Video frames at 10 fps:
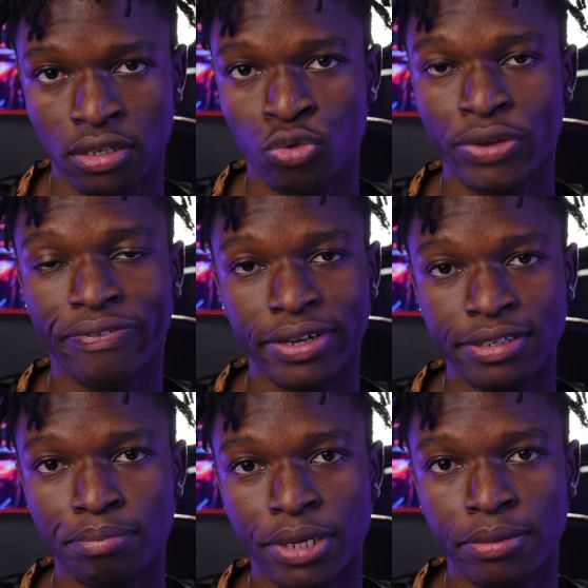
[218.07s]
With
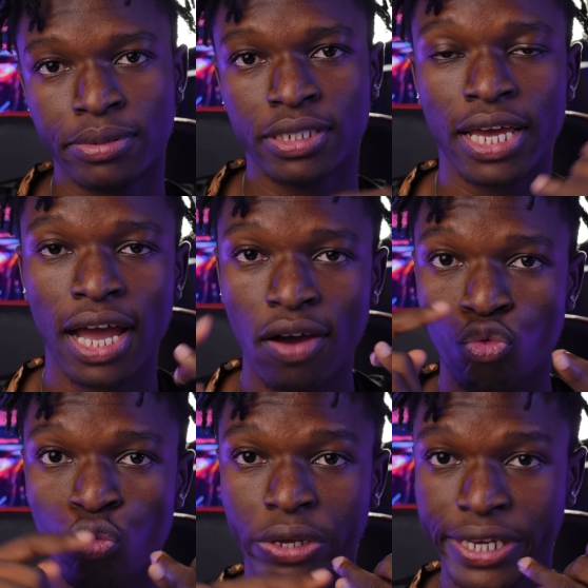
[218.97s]
FundingPips, they have
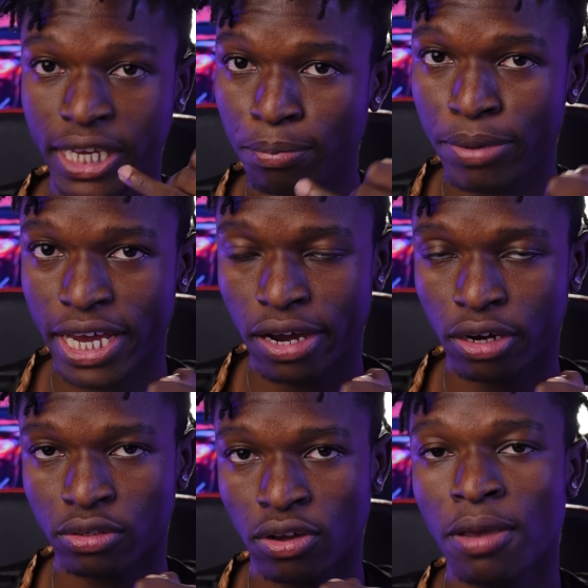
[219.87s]
weekly
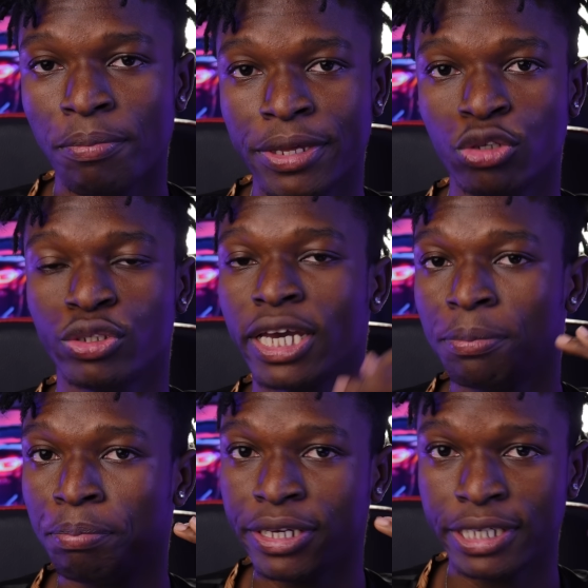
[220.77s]
payout, meaning you
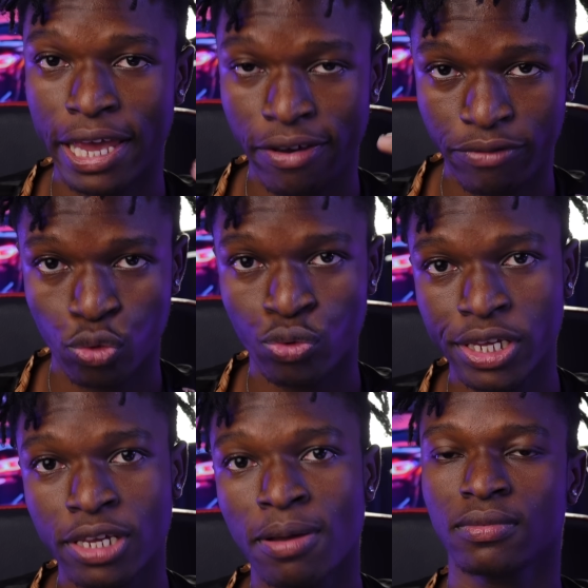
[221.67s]
get paid every
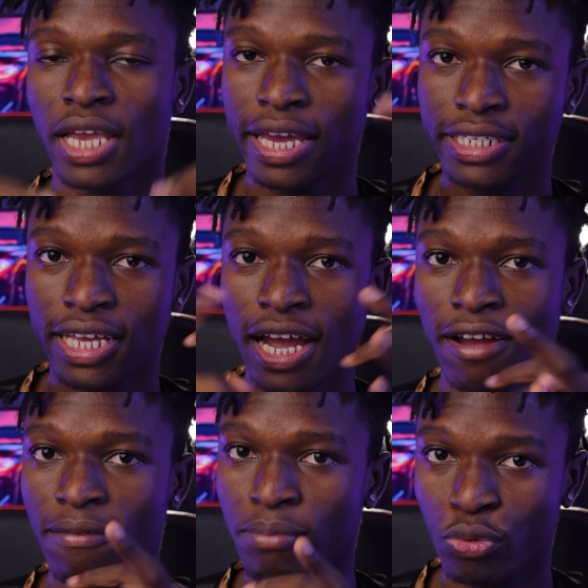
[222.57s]
week, and they
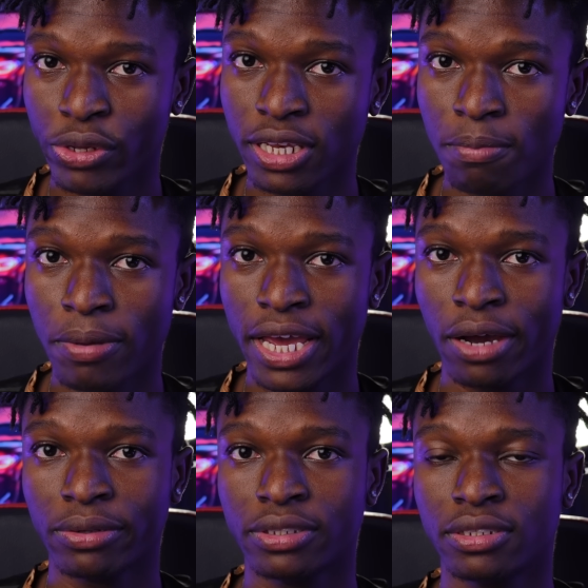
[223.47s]
have the weekly
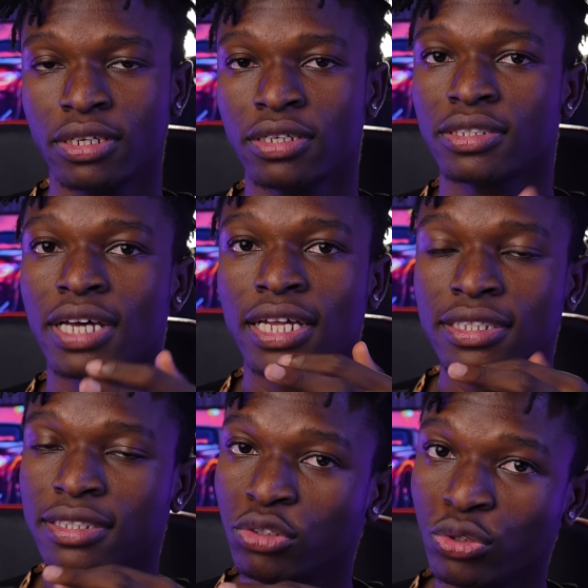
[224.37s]
payout that
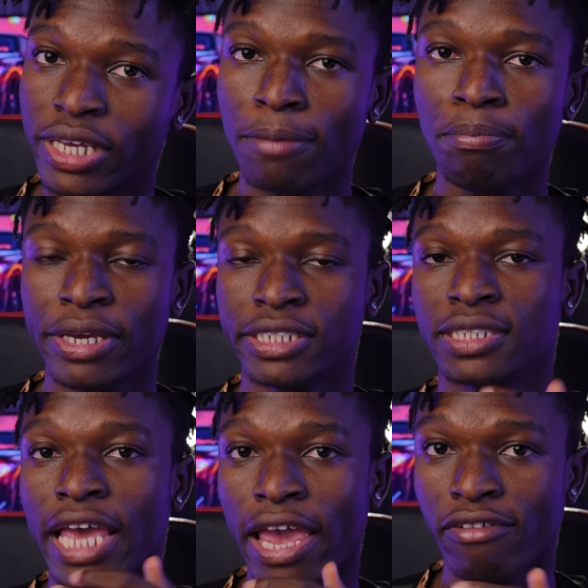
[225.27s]
you get paid
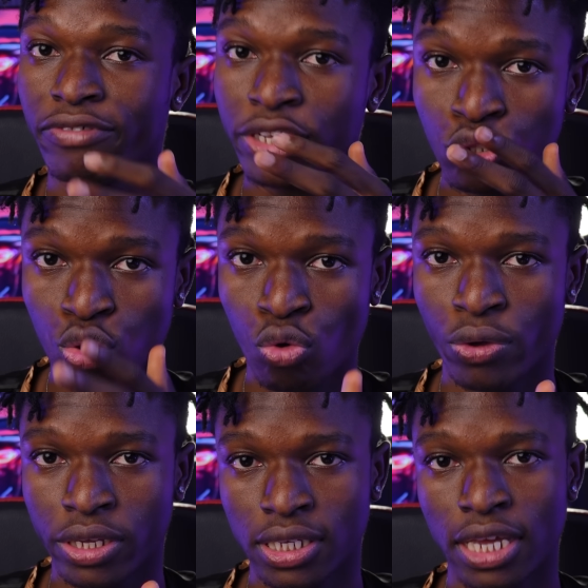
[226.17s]
every 2
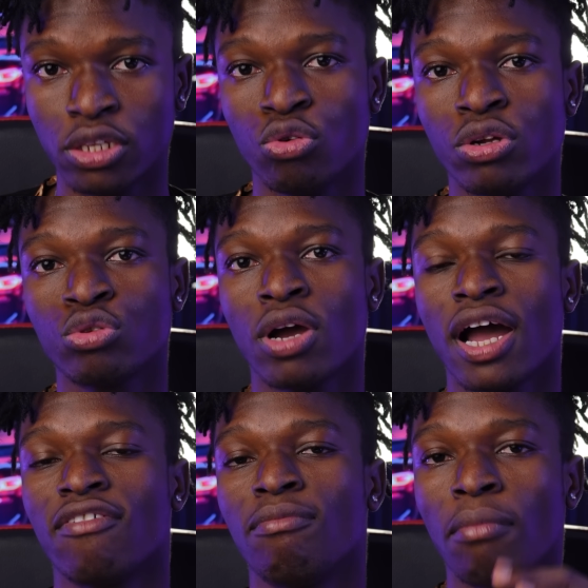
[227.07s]
weeks, and they also
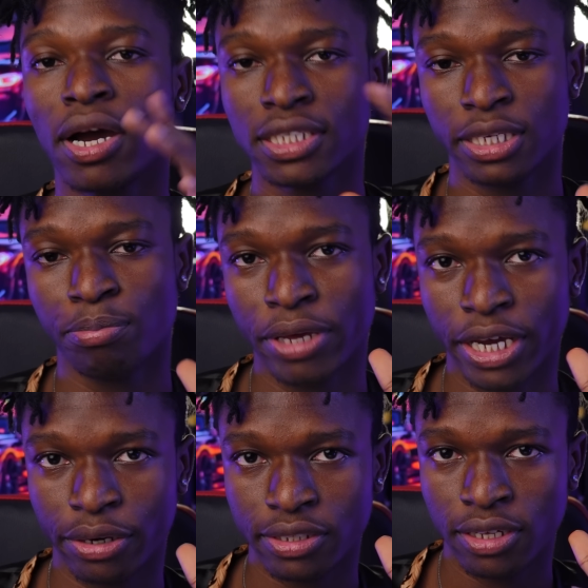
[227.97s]
have monthly
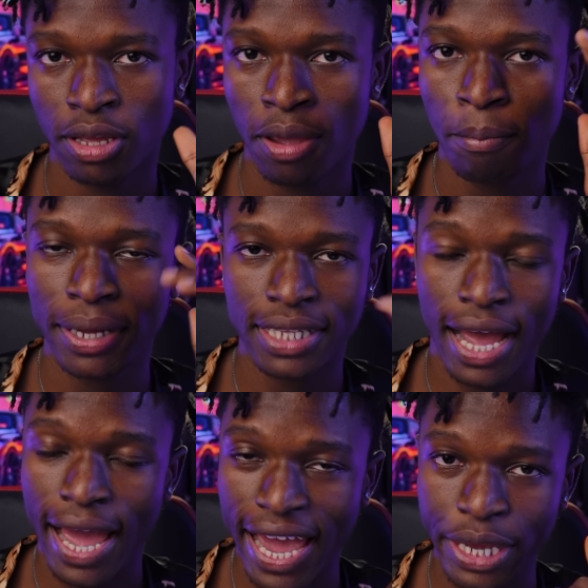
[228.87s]
payout. But
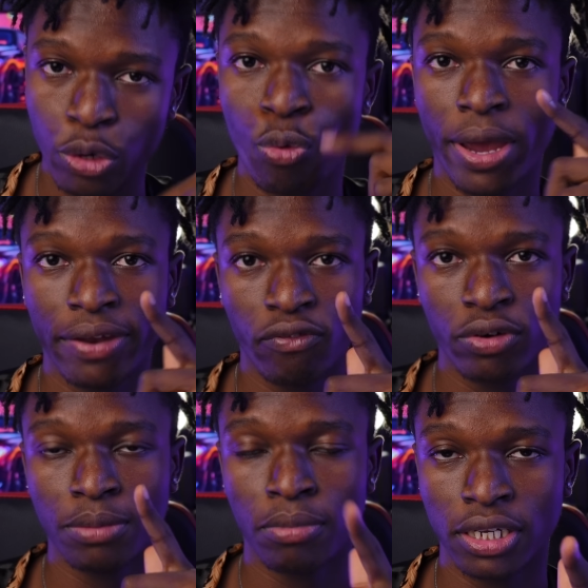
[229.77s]
I went for
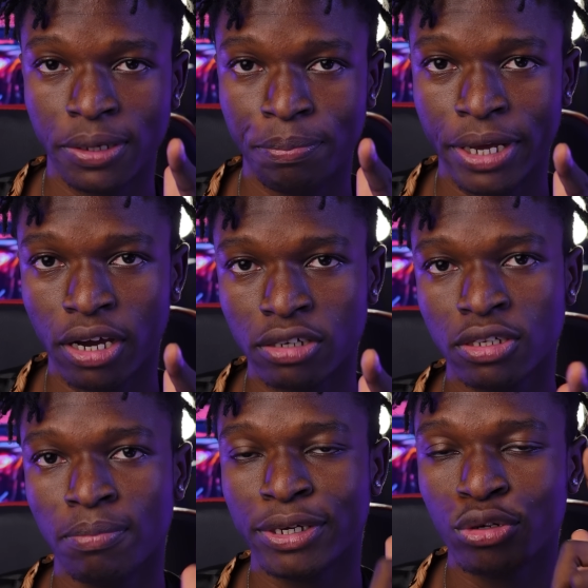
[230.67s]
the monthly payout
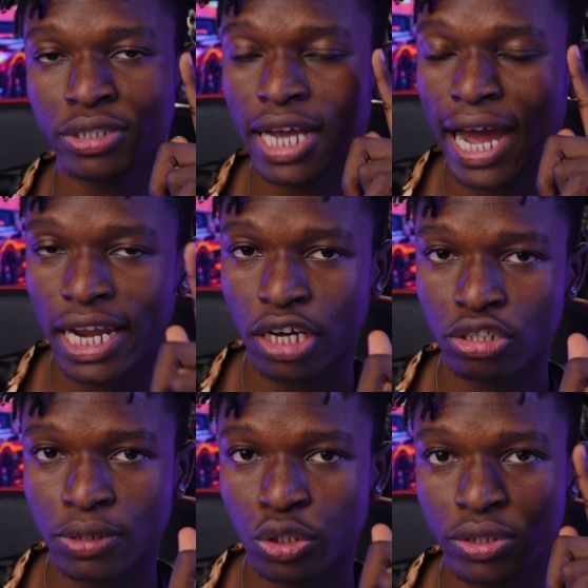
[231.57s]
because it allows
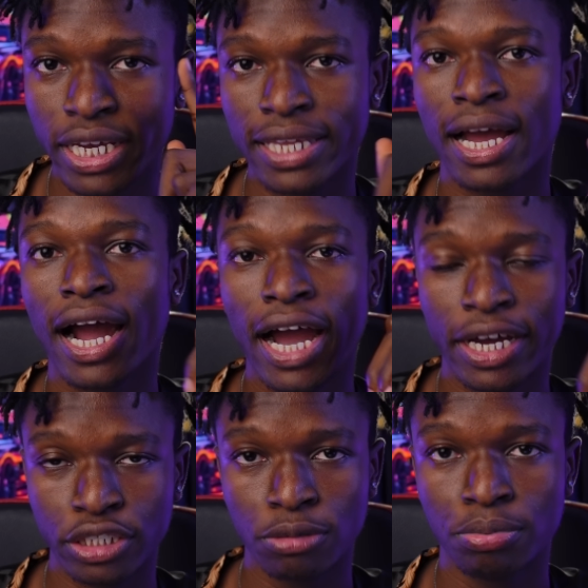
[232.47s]
me to get
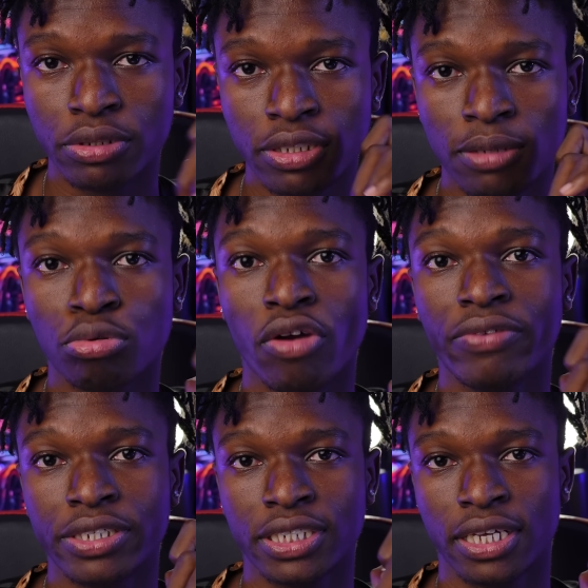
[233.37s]
100%
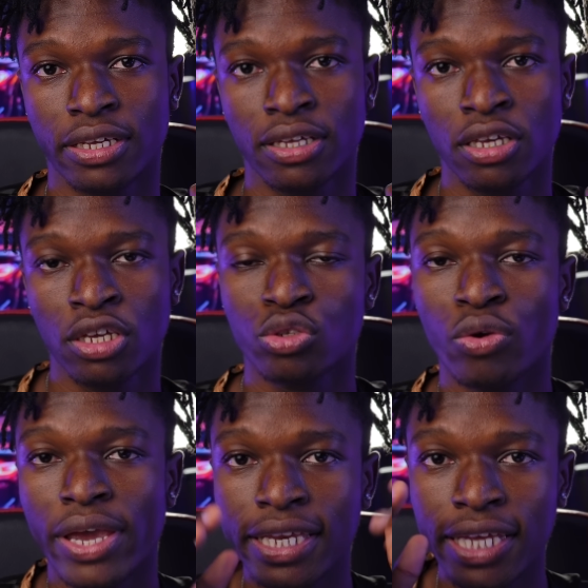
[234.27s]
profit share. So
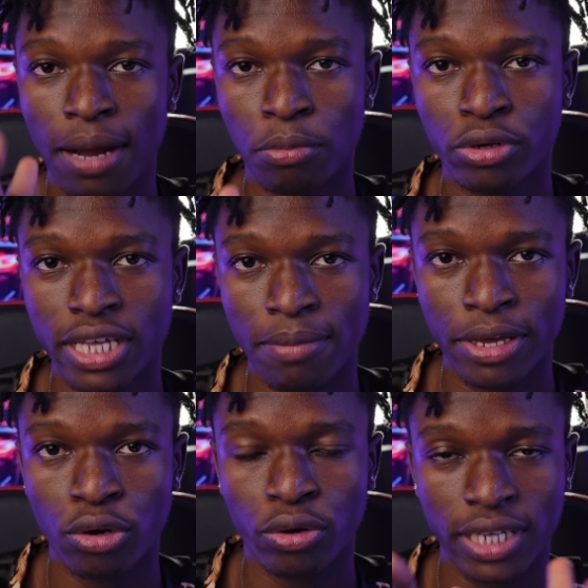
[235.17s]
any amount I
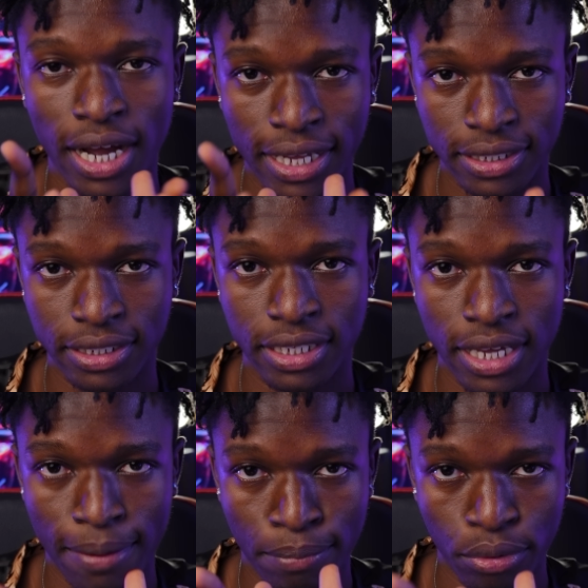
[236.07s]
make on that 100k
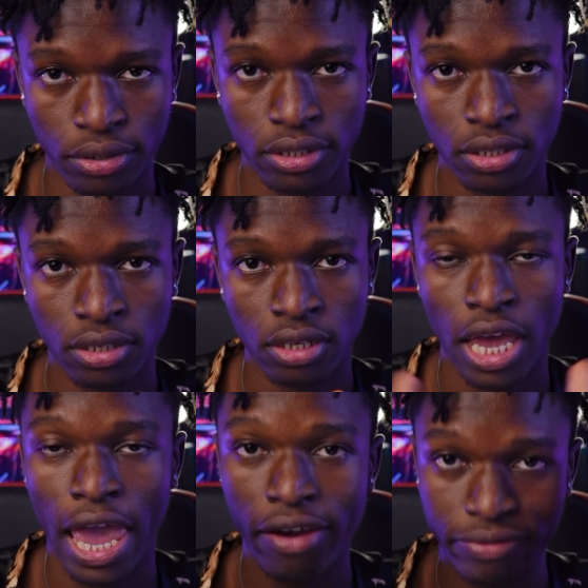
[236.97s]
I bought,
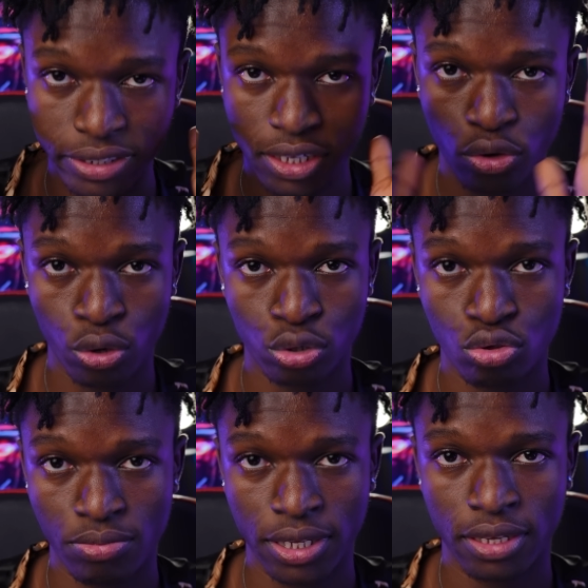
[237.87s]
everything goes to
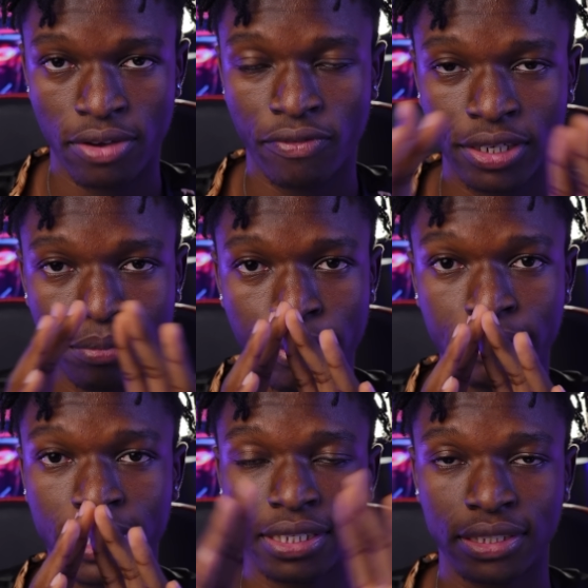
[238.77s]
me. FundingPips
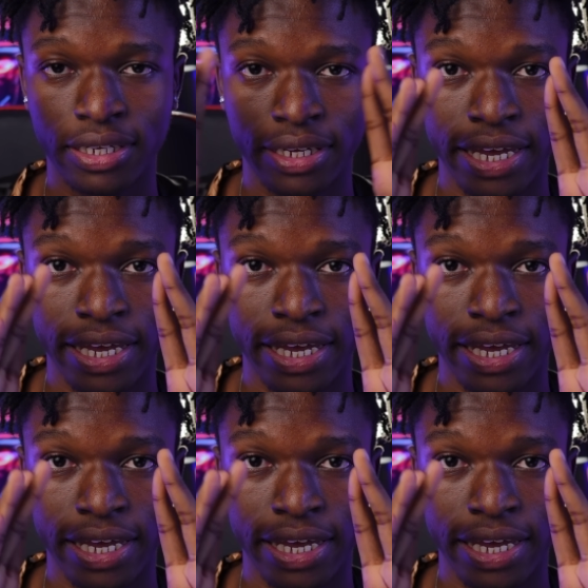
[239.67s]
doesn't take